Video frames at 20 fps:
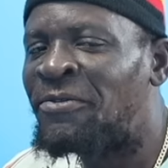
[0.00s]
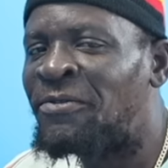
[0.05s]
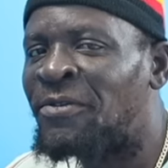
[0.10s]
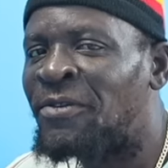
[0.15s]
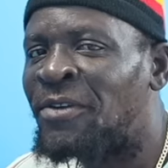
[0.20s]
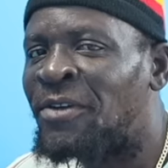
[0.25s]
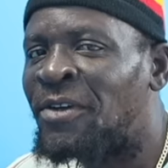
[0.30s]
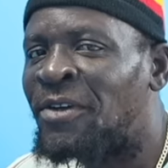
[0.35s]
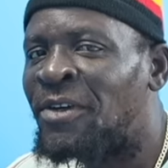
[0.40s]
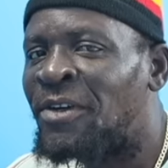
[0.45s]

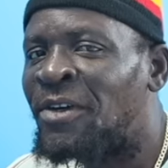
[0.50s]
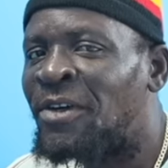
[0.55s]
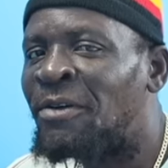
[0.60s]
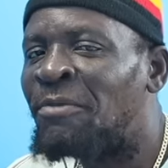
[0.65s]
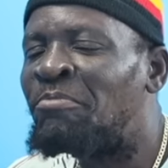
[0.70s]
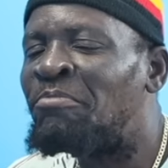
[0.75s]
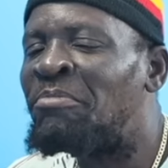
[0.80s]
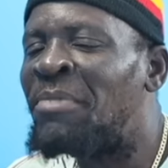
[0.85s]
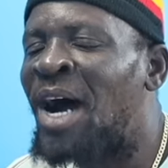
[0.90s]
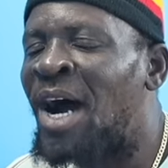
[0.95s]
Bakto.
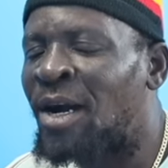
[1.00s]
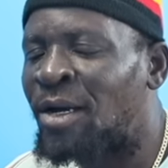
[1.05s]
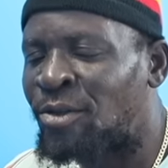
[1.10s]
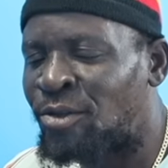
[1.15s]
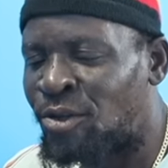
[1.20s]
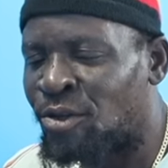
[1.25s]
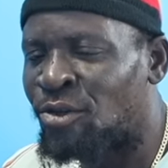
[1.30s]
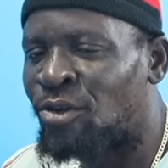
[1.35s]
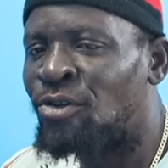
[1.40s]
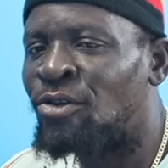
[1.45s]

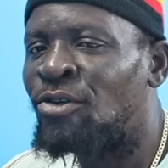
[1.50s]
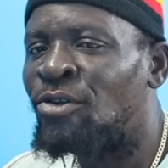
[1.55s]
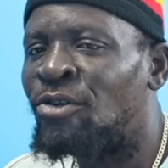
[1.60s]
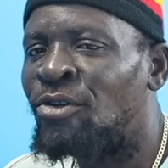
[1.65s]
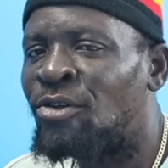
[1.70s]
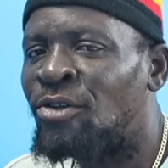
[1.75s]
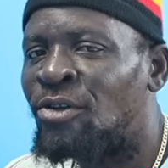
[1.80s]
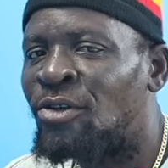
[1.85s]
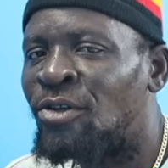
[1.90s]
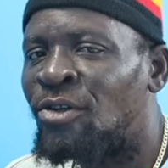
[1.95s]
Bakto.
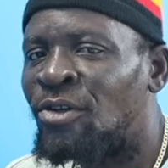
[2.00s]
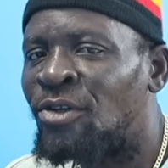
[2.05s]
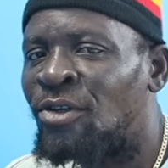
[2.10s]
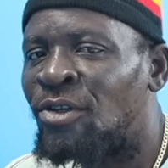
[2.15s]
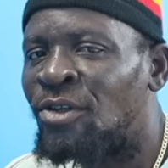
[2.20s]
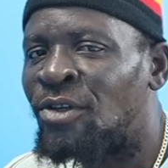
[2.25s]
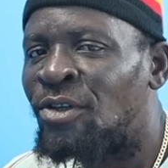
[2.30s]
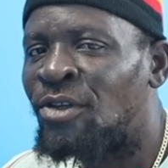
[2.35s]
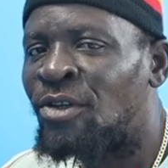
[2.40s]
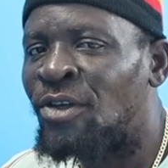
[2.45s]

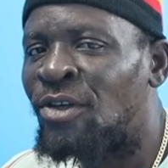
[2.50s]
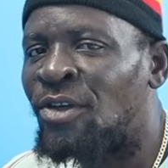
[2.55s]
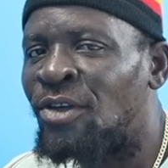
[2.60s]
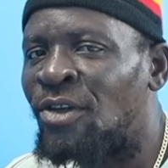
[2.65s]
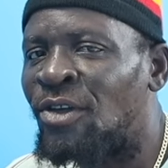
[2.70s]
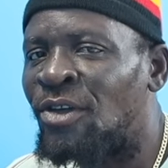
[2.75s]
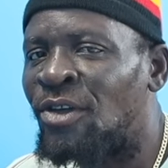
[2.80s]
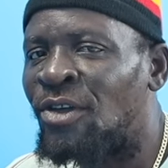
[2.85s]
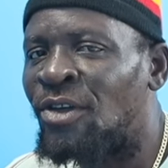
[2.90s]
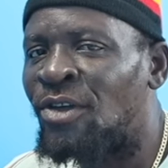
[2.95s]

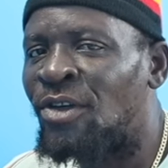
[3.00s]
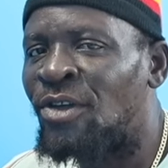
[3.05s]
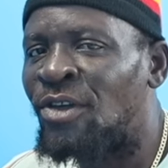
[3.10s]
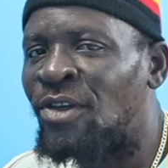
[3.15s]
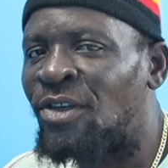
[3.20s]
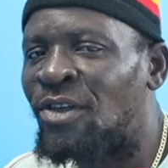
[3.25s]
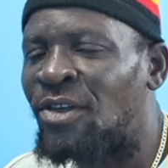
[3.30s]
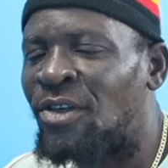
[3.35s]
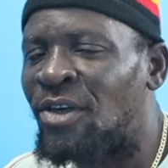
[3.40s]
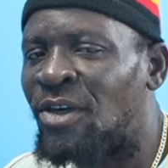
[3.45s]
Ah.
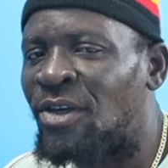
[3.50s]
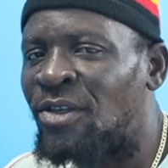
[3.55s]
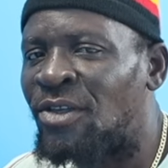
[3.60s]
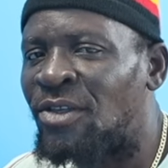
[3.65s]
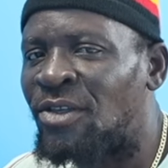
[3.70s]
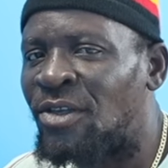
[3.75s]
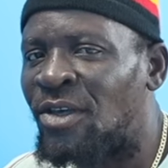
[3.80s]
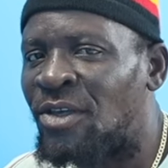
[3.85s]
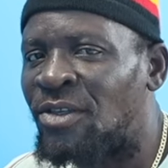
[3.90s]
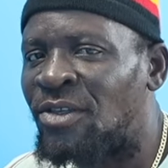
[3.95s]
How many
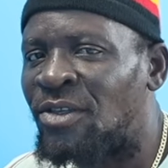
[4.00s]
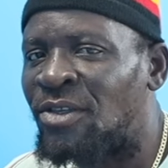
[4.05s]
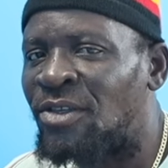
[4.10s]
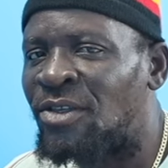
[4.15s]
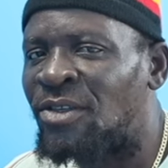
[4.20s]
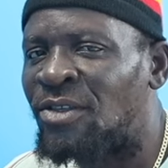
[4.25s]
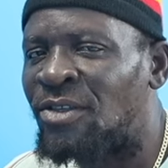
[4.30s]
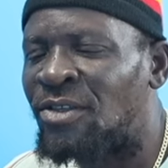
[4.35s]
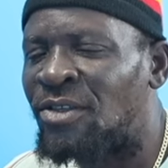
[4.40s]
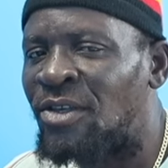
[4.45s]
brothers and
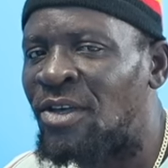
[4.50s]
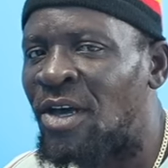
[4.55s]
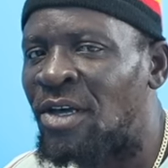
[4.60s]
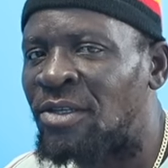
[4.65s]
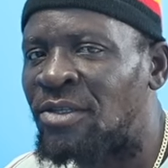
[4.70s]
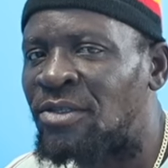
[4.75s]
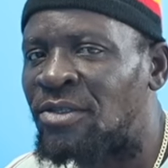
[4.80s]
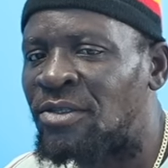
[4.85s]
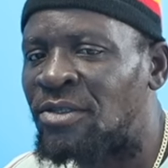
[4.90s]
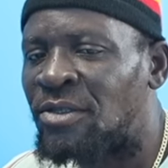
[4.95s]
sisters the yes. man
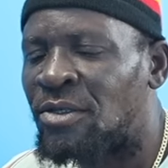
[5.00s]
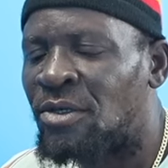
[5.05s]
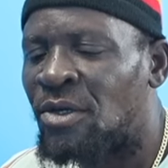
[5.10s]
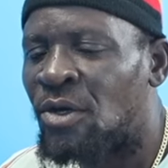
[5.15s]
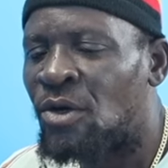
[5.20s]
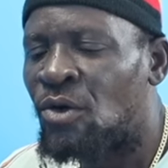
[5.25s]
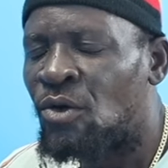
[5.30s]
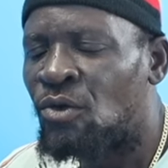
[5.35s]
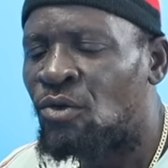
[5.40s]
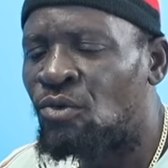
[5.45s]
have?
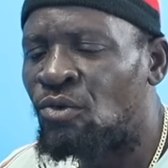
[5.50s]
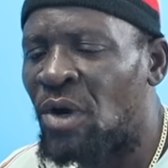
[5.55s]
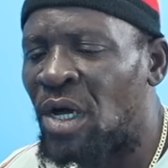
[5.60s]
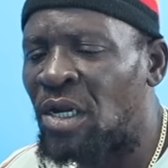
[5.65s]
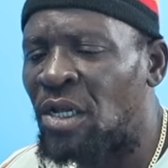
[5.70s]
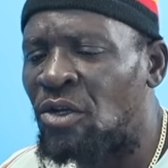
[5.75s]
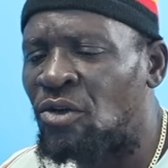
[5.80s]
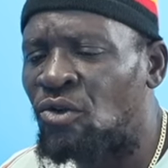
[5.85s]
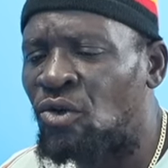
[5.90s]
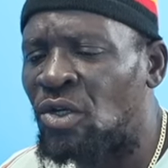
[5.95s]

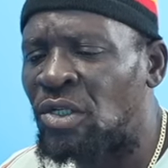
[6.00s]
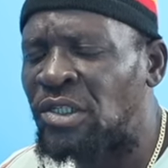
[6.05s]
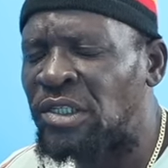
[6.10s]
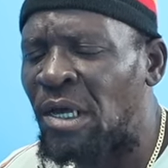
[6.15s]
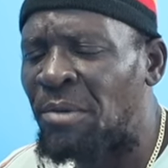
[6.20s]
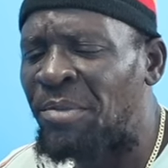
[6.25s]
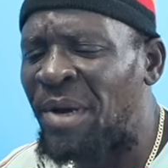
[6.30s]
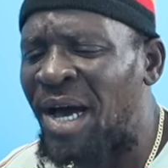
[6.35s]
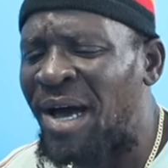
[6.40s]
Well, you know, some